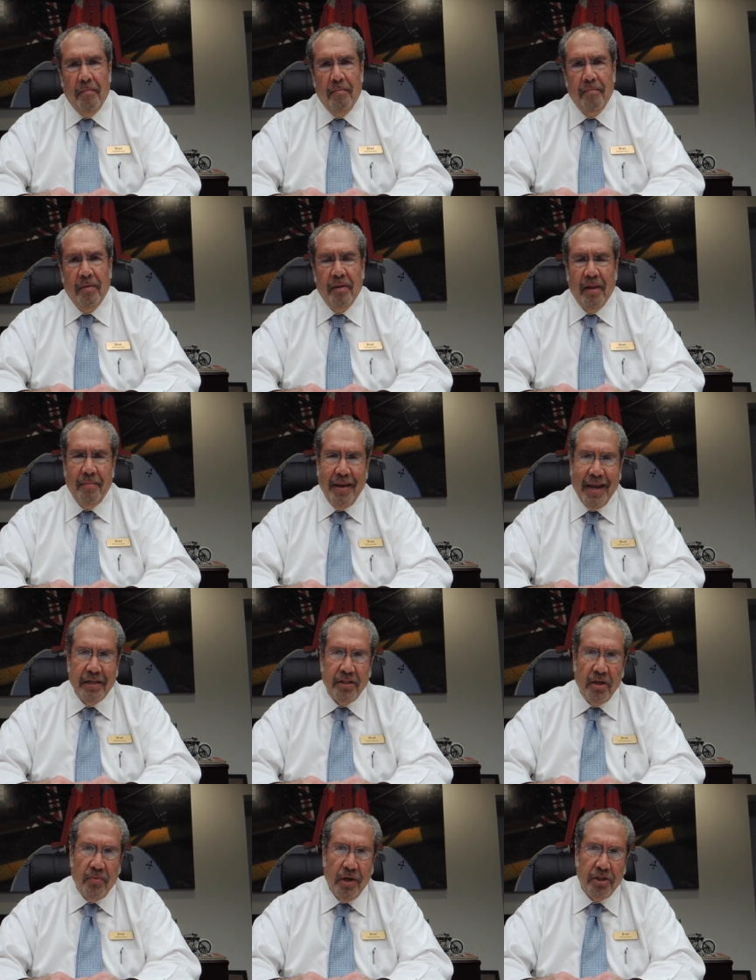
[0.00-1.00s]
But let me ask
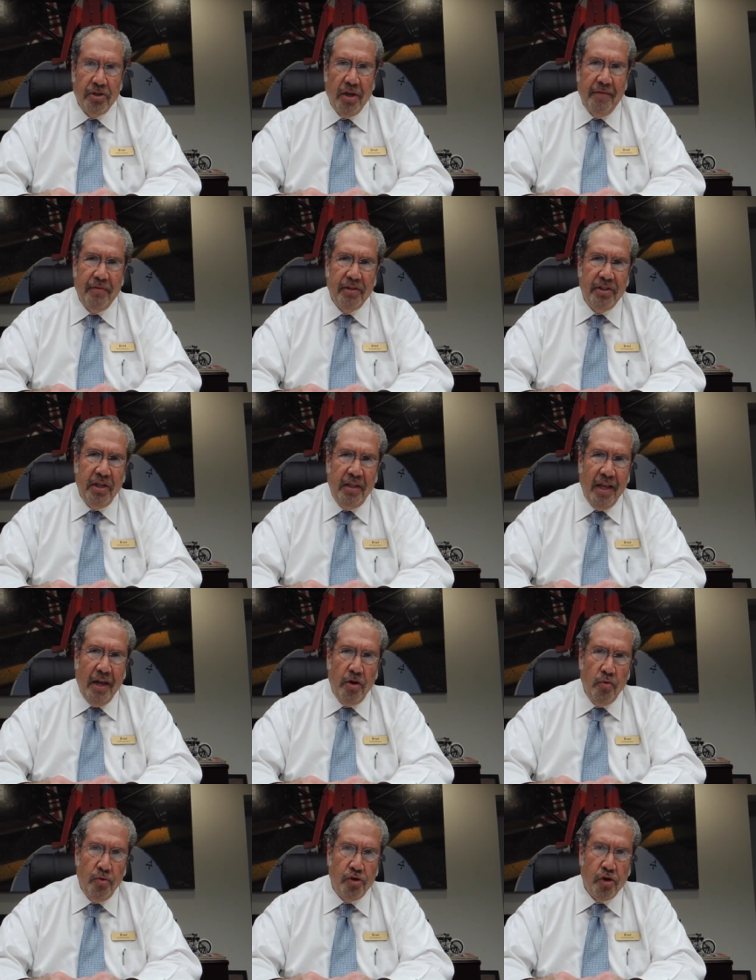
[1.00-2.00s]
you a question. Have you seen that
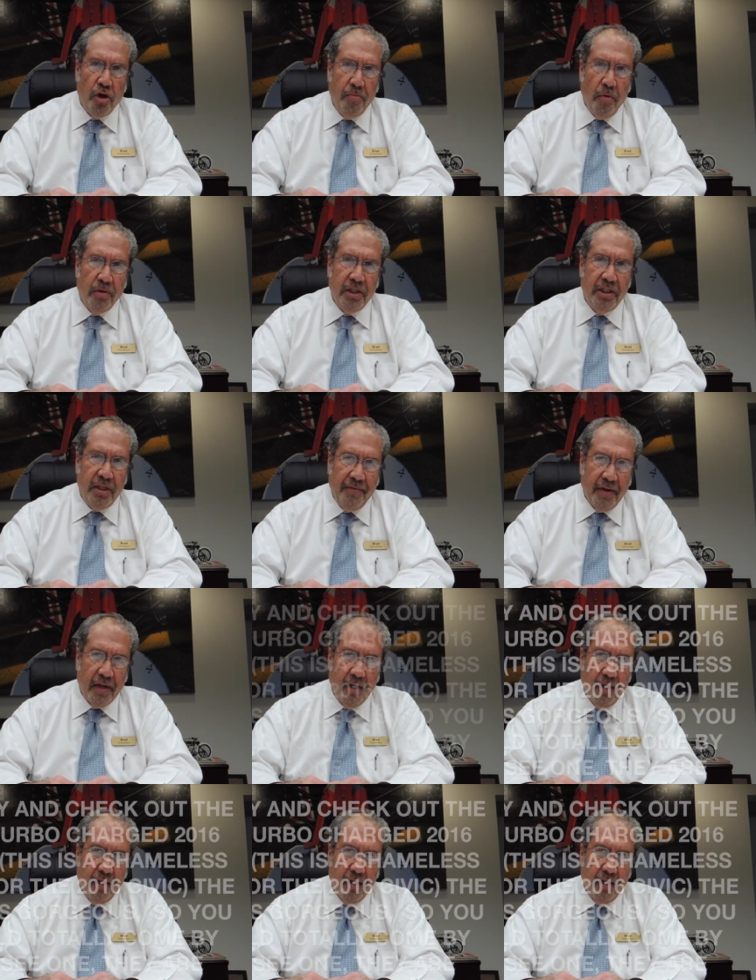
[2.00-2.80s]
new Turbo Civic?